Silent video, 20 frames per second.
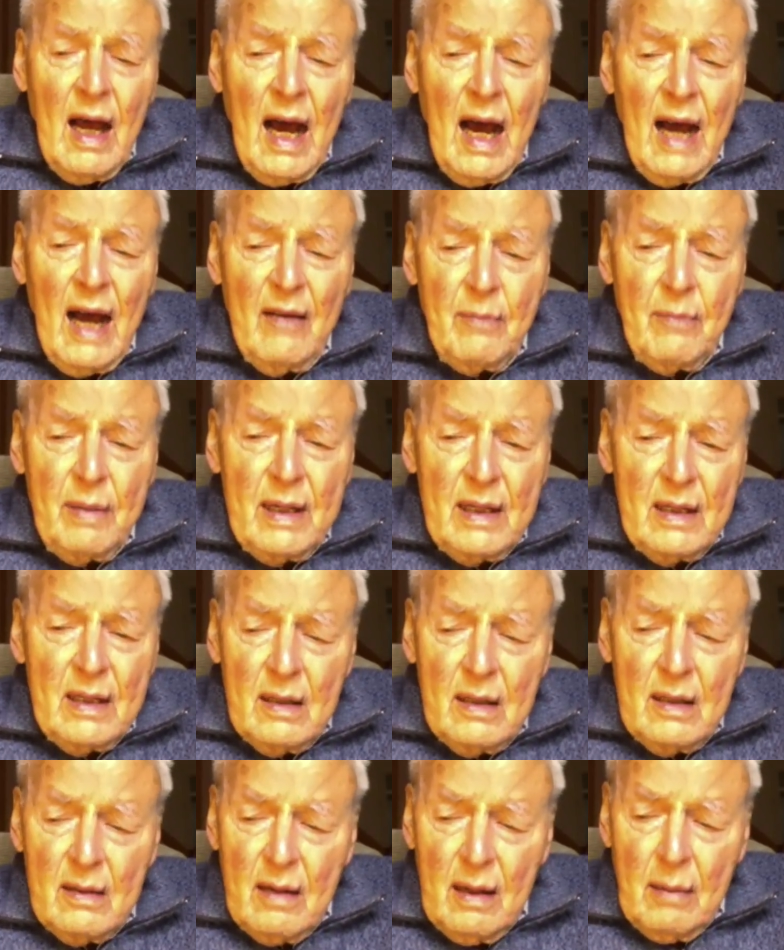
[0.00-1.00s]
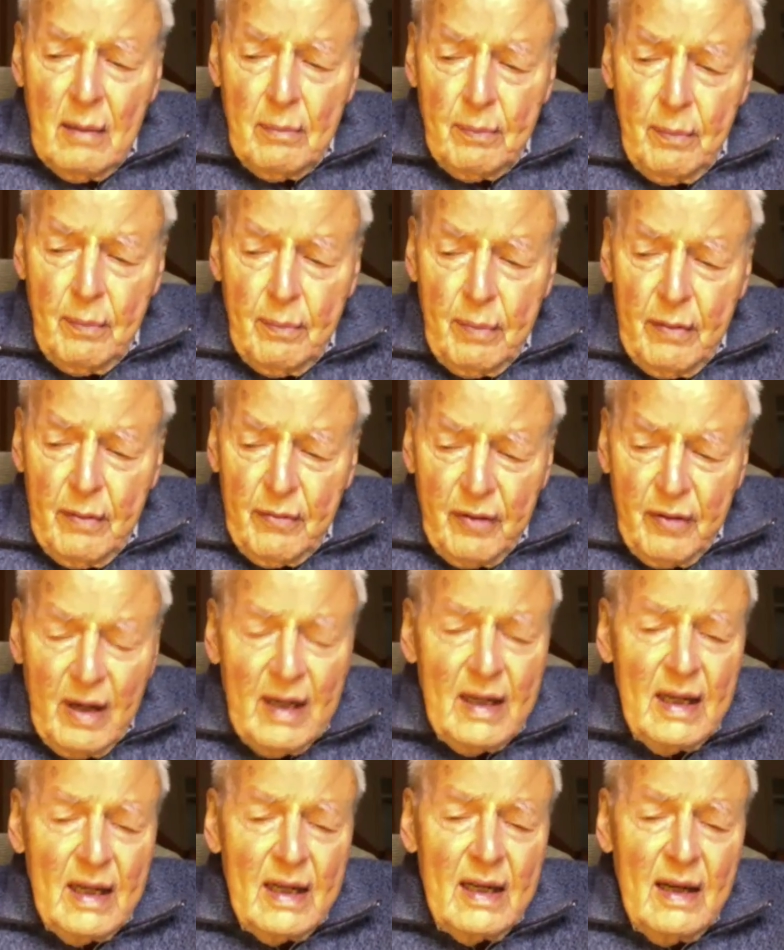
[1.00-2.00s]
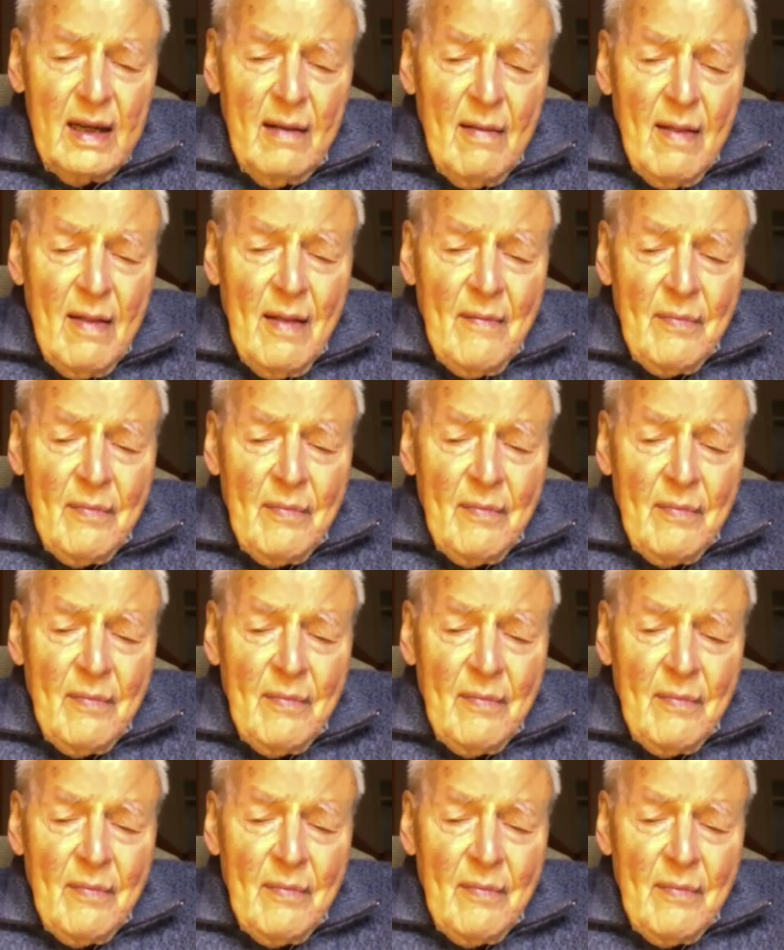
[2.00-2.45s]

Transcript: I've been befriending